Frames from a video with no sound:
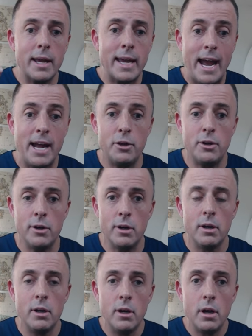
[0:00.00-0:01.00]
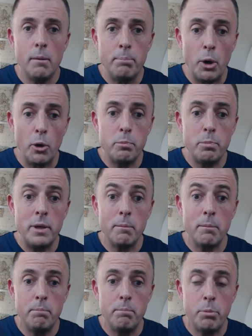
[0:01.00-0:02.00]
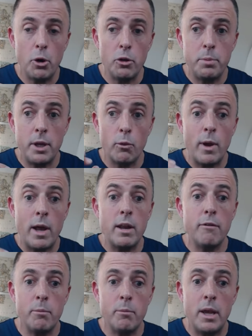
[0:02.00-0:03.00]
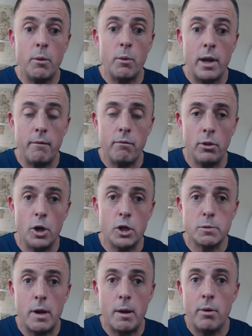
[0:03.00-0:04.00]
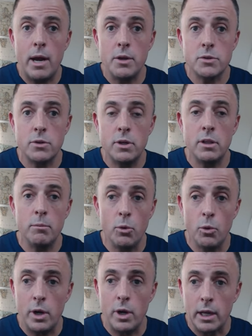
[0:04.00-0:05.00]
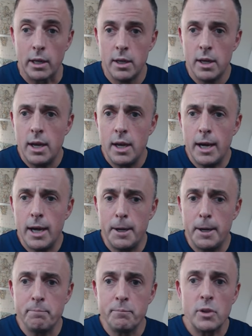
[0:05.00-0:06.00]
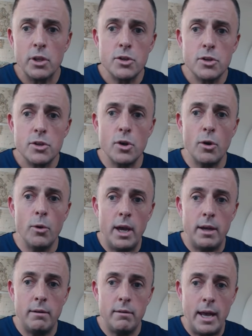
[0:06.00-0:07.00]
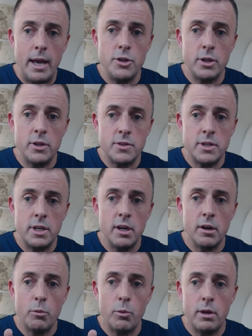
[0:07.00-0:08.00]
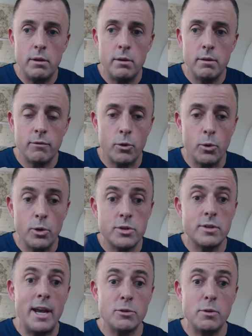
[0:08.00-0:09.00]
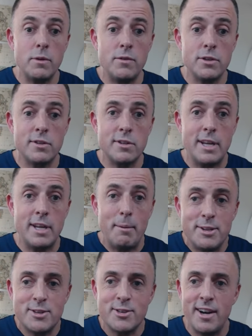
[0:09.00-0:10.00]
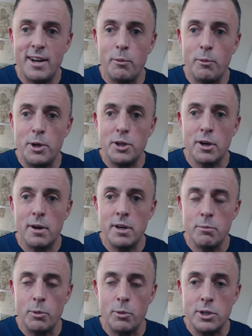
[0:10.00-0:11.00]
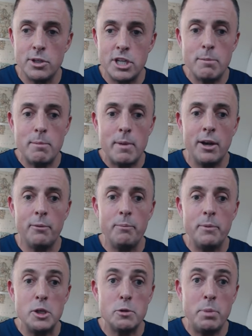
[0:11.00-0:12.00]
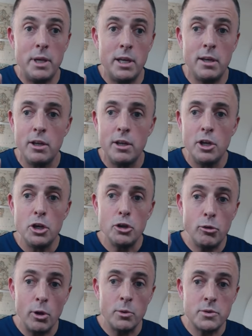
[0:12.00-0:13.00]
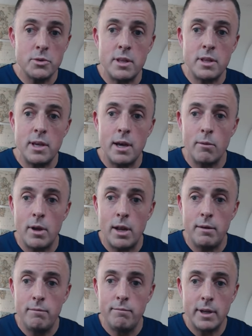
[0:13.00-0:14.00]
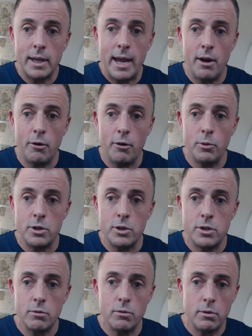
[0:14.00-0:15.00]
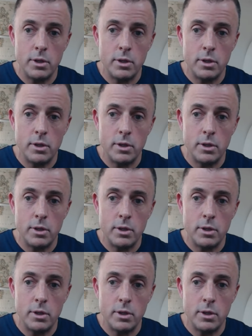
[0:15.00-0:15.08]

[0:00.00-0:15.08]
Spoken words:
calendar, both being ready for me when I launch my browser in the morning. And as you can see here, of course, as we've just demonstrated, when your Gmail is pinned, you don't see the unread count, which